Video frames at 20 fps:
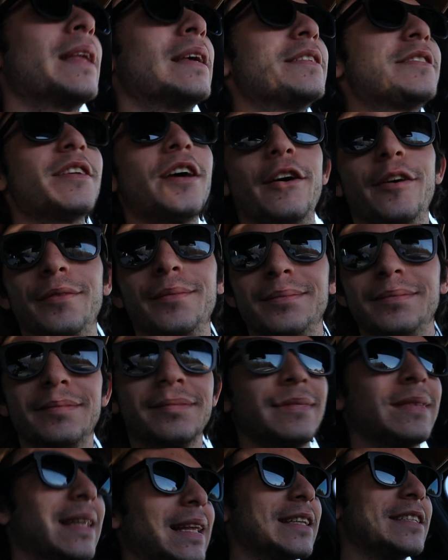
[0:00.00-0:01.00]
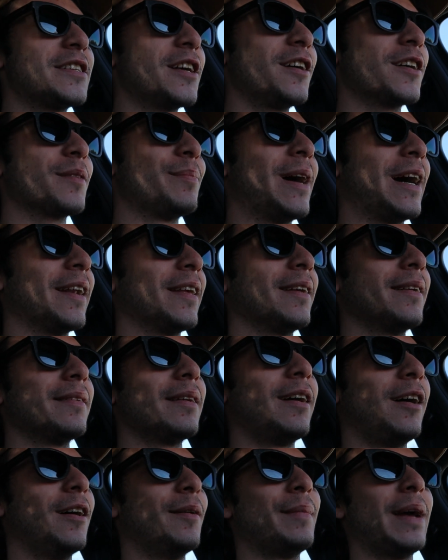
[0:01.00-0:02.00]
So, let's talk about it.
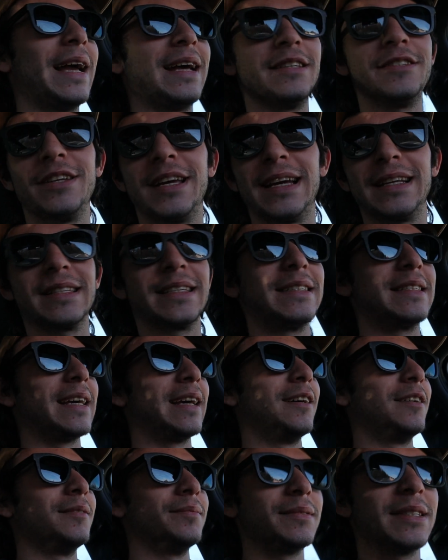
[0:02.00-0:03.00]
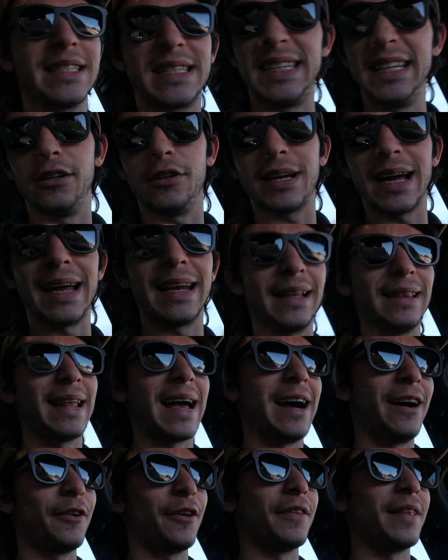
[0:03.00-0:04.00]
As you guys can tell, still kind of
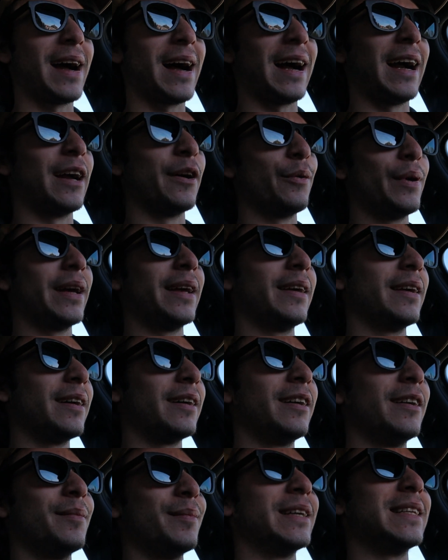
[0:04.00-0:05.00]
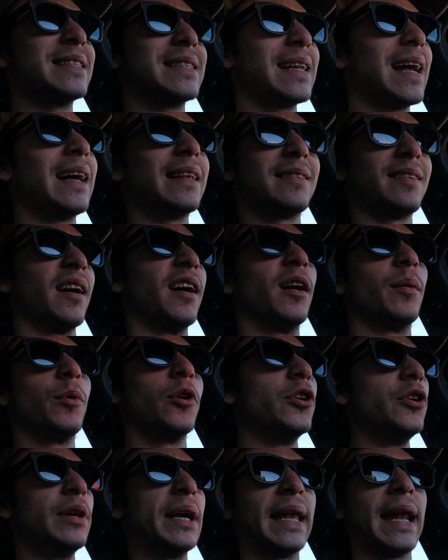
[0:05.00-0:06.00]
loud on the highway. It's not terrible.
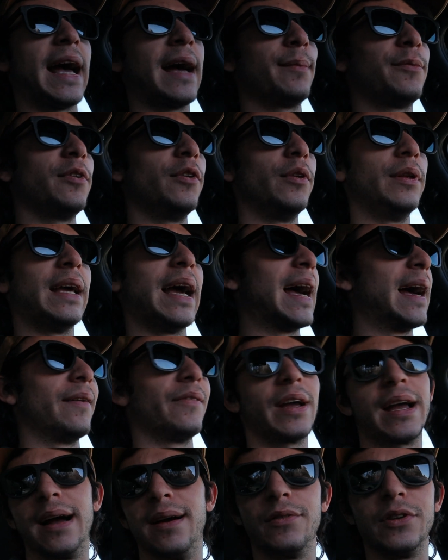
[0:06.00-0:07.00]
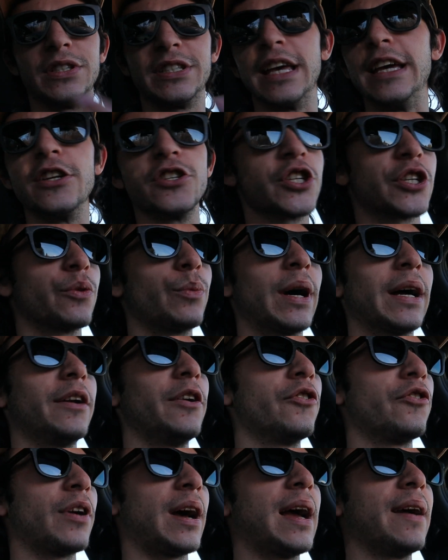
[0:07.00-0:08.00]
You can absolutely have a conversation while
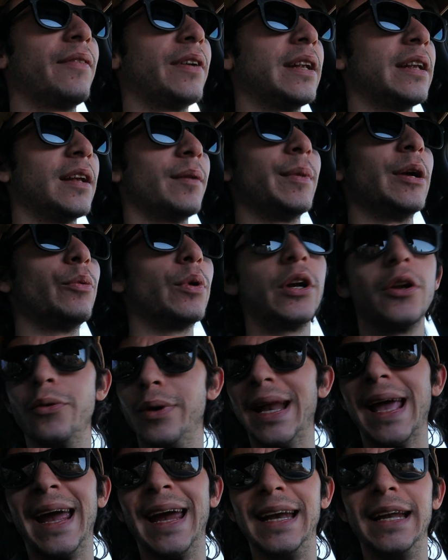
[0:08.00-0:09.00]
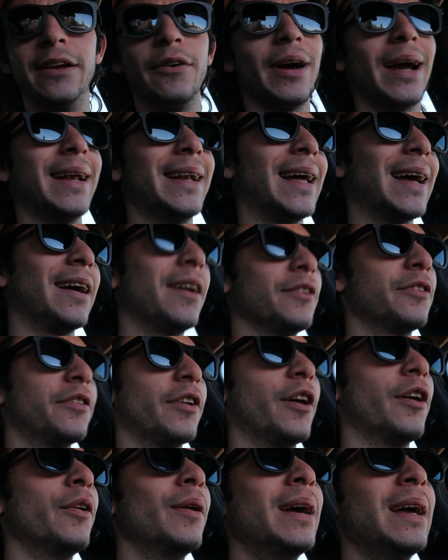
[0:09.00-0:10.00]
you're driving, and I mean, we're doing 80 right now,
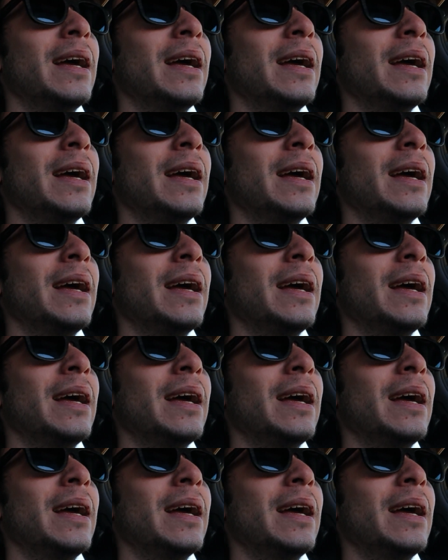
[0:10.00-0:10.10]
so,